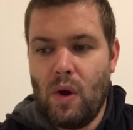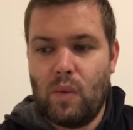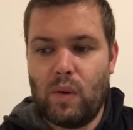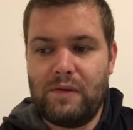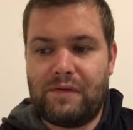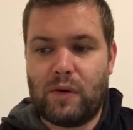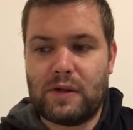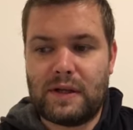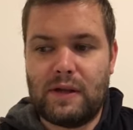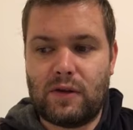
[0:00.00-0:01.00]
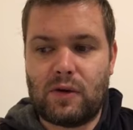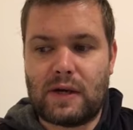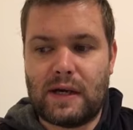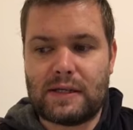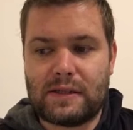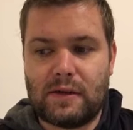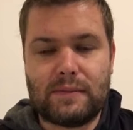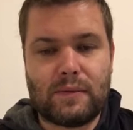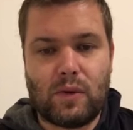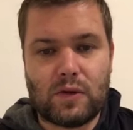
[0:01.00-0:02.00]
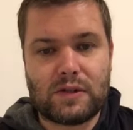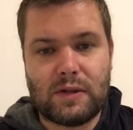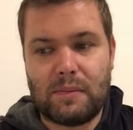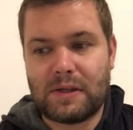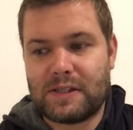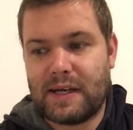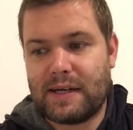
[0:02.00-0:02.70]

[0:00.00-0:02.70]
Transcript: 140 Doncaster, horse number 6,